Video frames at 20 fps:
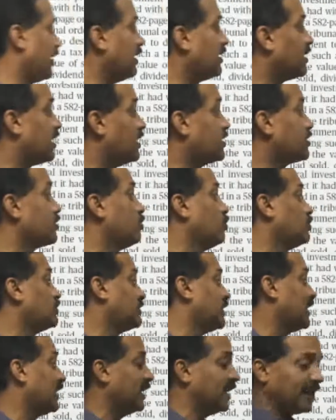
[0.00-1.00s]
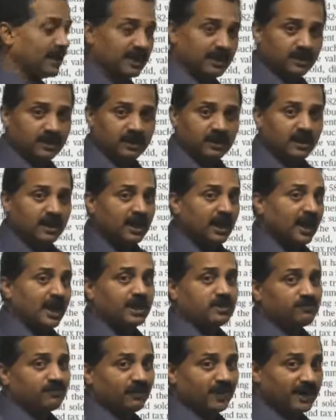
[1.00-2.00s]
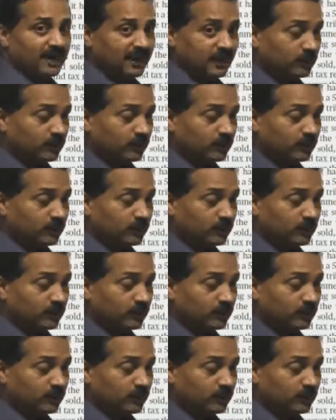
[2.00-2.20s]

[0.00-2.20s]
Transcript: concludes the hearing, and finally the